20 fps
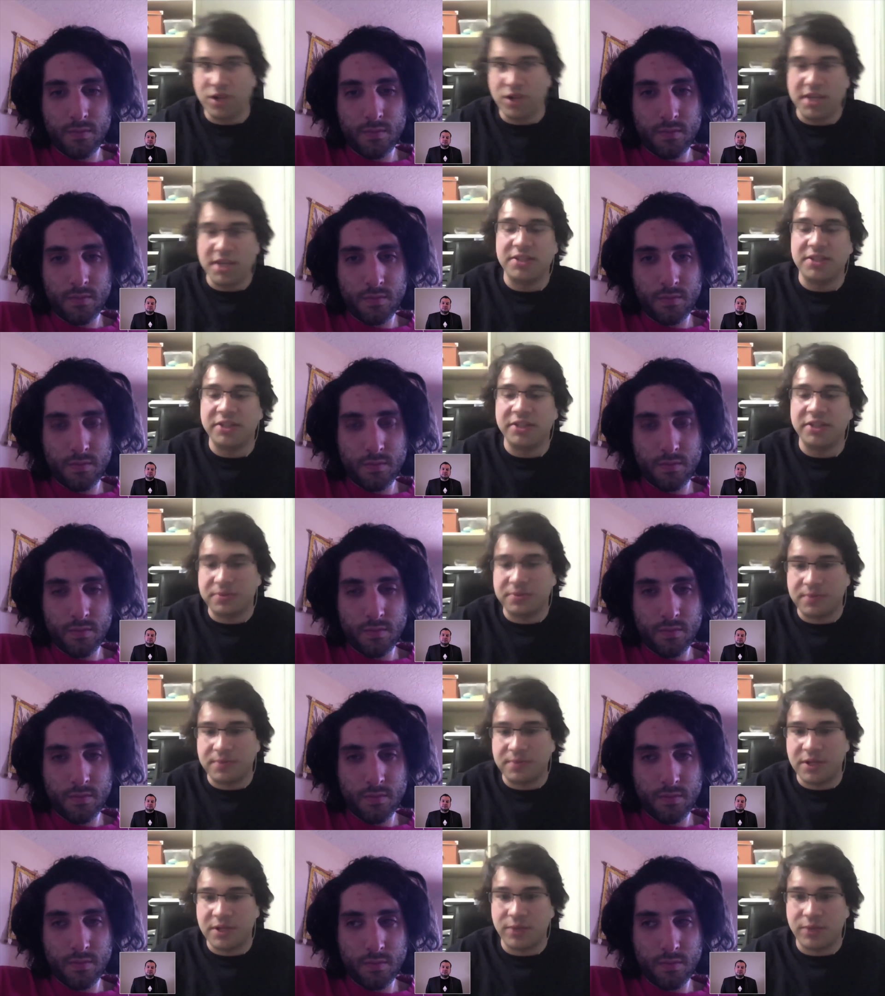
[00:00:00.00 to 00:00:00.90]

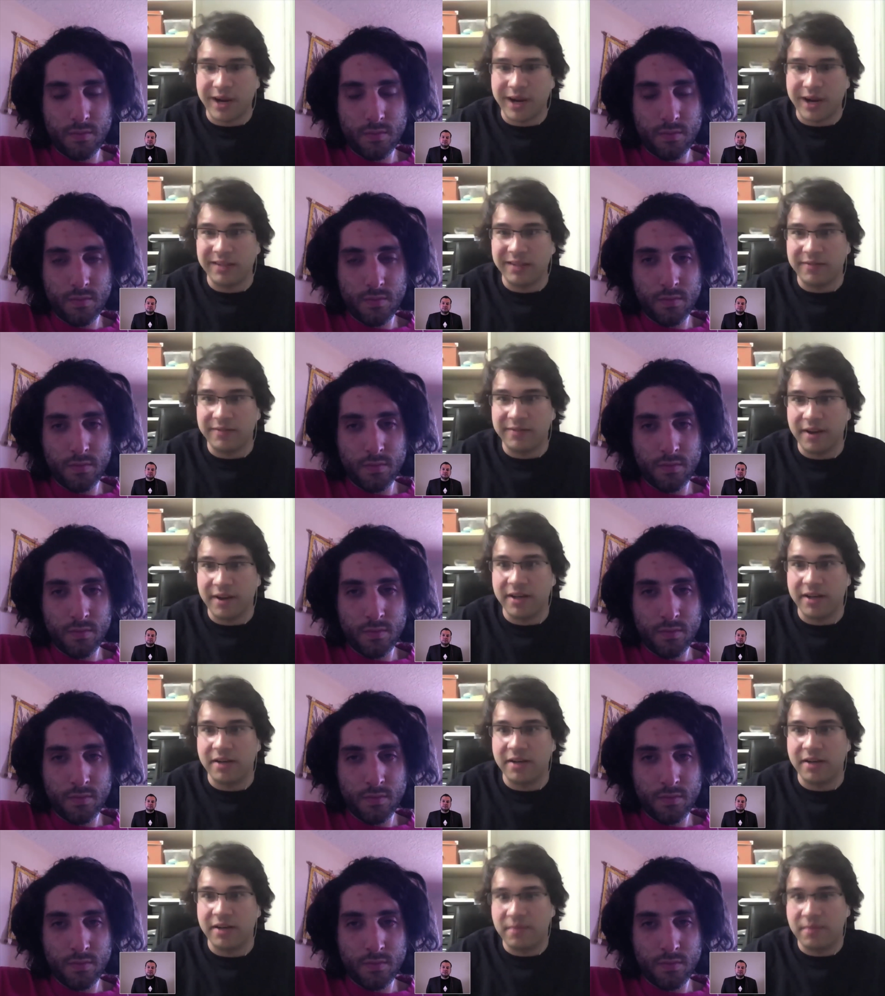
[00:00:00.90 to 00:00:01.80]
Speaker 1: easily be directly
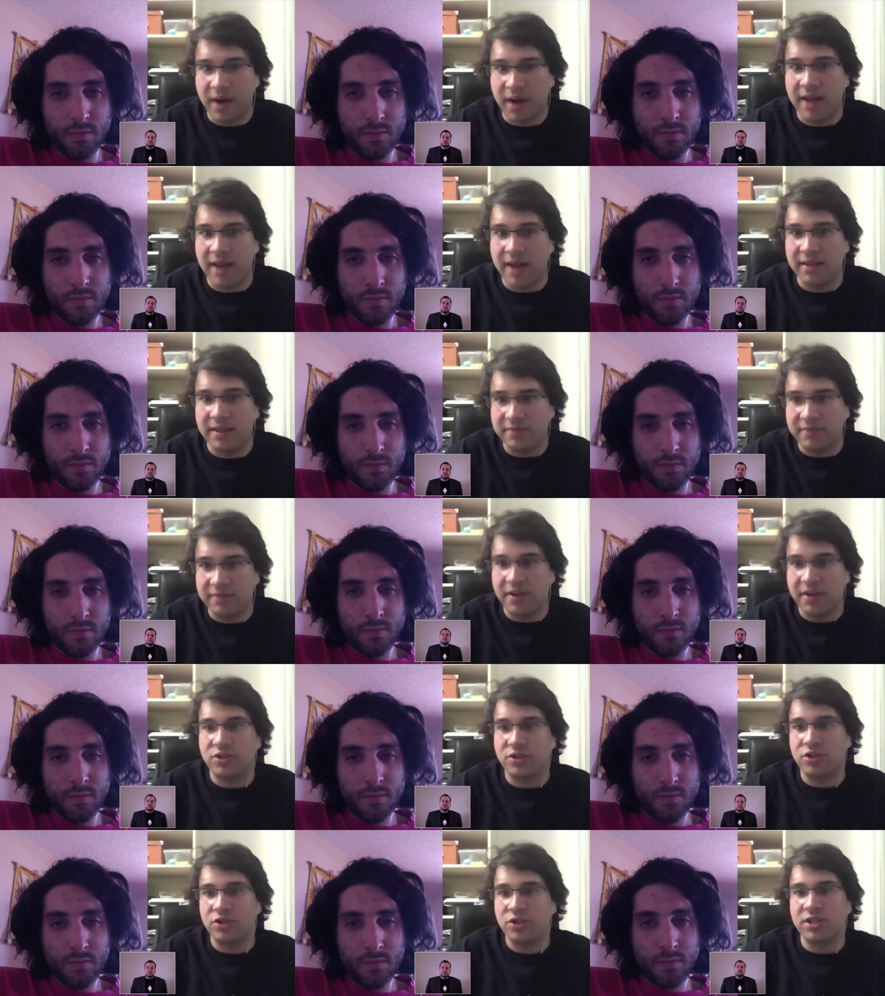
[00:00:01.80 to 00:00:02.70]
funded by the
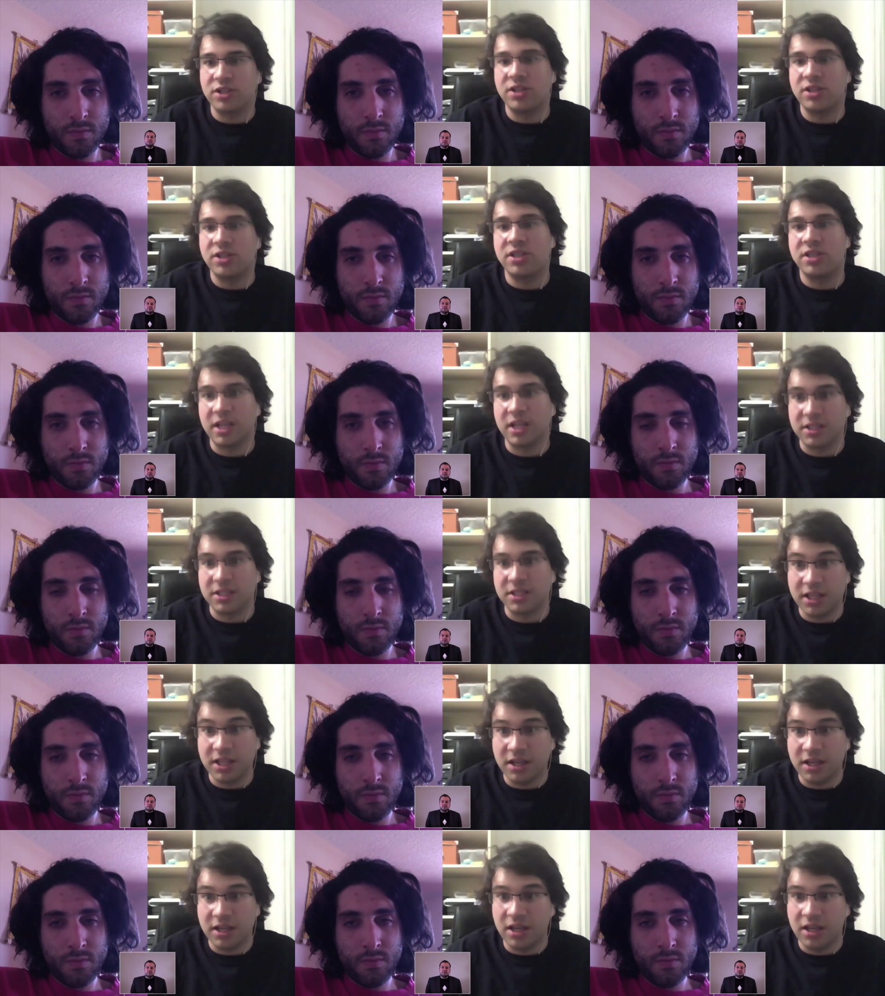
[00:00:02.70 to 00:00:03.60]
investors in the
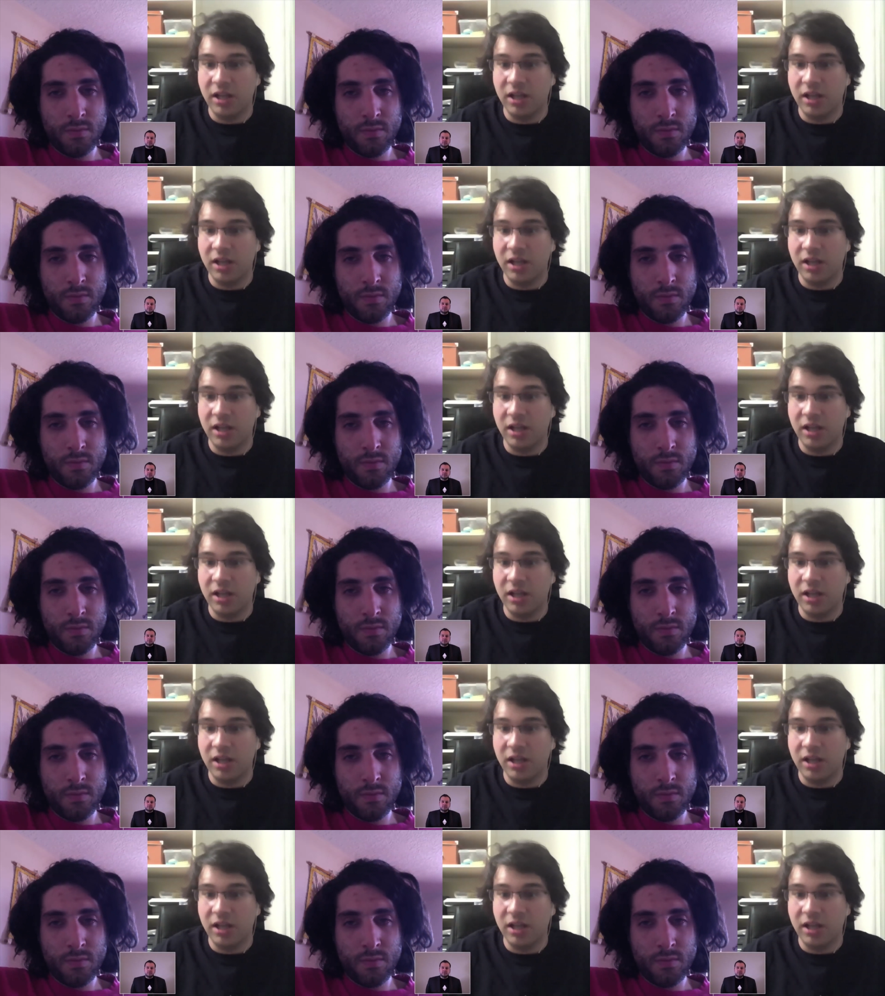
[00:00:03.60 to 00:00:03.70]
DAC